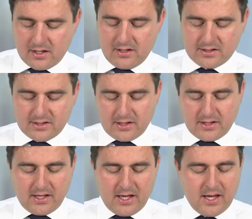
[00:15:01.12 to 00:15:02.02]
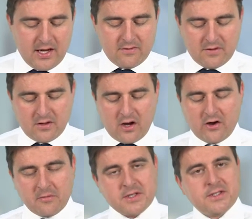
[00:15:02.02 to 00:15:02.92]
Now, there's nothing here in the
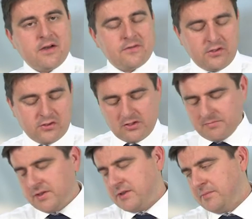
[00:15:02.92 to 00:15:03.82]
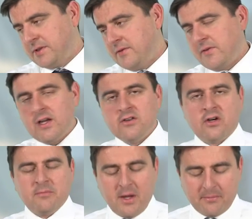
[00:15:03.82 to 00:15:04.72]
diagram itself that you should specifically
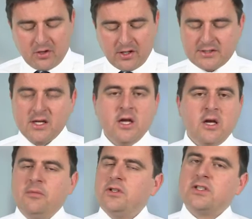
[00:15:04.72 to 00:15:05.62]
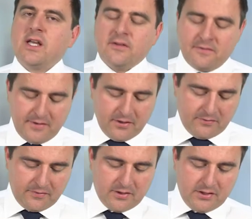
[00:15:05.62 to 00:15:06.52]
try to memorize, but just get a
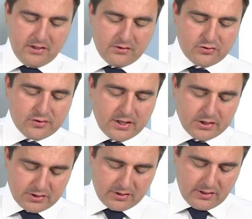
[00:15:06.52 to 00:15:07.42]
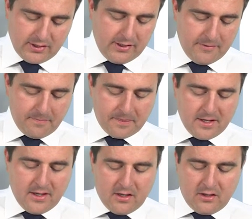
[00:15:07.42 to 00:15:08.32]
feel for that. You know, traditionally,
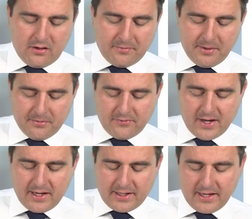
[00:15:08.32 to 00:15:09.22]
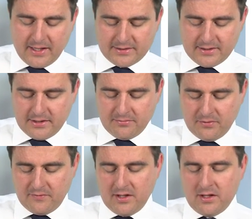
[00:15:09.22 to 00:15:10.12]
a lot of people have allocated
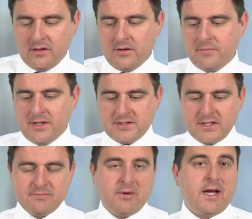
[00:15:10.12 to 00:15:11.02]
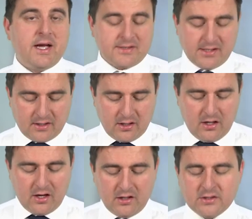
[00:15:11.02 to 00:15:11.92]
within the business by asset
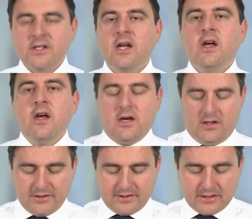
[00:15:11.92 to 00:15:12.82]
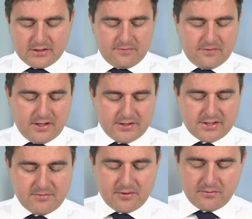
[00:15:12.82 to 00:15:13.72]
class and identified
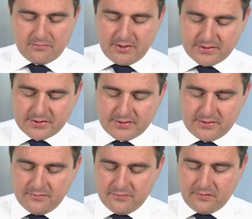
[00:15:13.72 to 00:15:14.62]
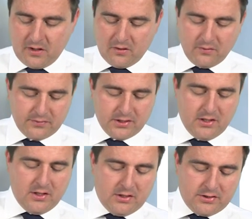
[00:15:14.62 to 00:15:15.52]
some of the risks involved
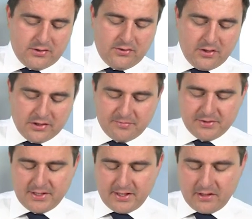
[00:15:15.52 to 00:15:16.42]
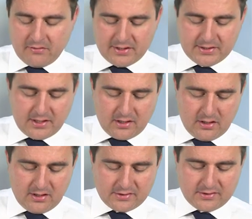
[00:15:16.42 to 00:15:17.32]
to those particular asset
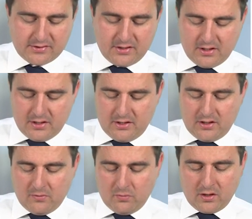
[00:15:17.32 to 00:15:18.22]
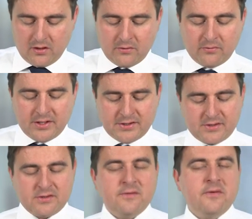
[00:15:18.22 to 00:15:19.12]
class. You know, what are the
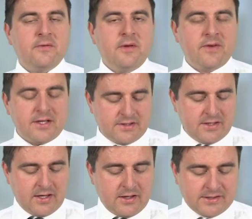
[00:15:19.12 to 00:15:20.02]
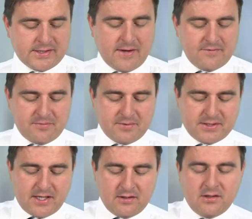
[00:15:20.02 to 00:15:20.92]
risks of investing
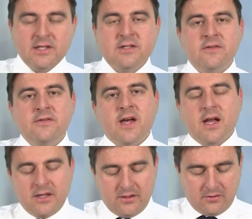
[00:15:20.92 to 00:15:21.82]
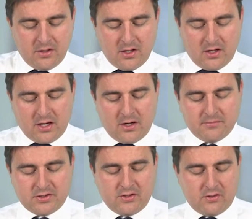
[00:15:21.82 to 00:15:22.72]
70% into value
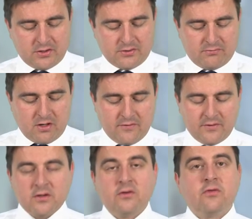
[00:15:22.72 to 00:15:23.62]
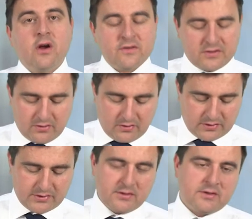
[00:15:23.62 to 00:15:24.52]
stocks rather than growth
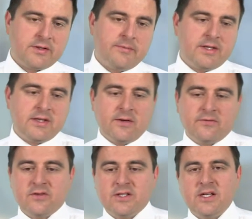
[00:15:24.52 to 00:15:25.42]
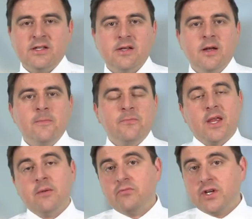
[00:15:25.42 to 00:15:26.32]
stocks, and some of the differences
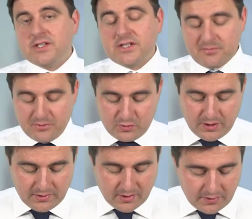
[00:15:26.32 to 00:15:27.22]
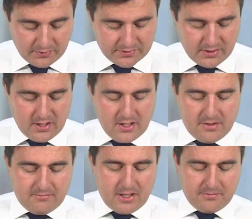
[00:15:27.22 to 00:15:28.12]
in risks between those.
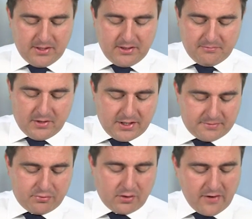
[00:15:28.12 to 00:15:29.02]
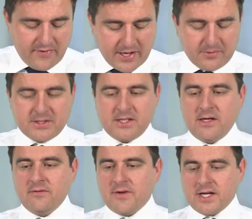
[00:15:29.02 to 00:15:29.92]
Maybe my private
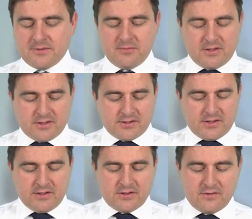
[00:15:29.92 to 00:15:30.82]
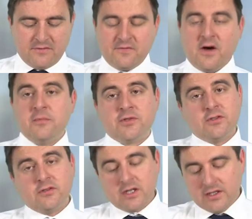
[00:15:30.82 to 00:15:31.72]
equity investments into the
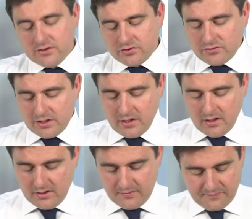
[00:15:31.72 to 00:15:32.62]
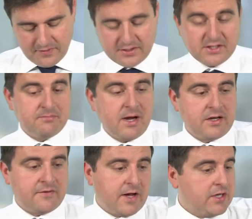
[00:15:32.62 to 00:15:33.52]
pharmaceutical industry versus
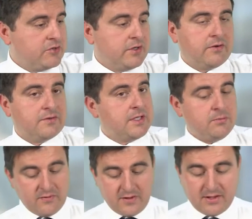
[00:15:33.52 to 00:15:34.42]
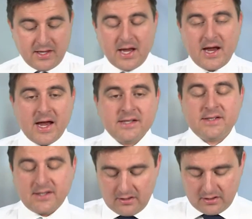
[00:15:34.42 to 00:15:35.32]
manufacturing, obviously within that
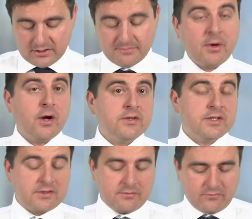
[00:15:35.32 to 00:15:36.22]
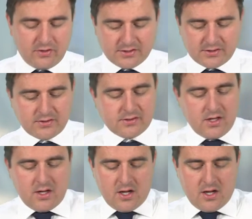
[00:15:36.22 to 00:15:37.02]
asset class, poses some risks.